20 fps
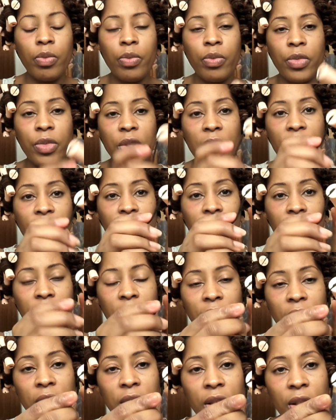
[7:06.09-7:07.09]

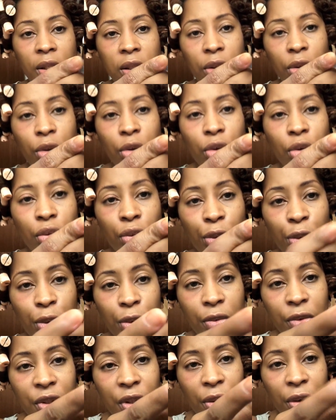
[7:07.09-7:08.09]
Definitely these little
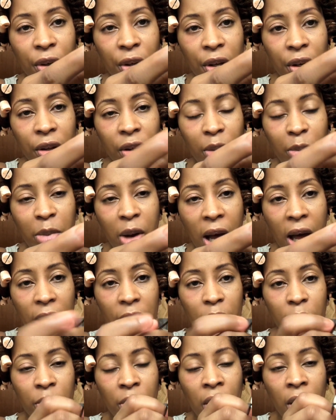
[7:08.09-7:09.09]
grooves that are in the
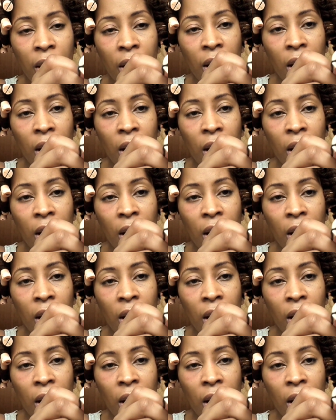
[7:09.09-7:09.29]
bottom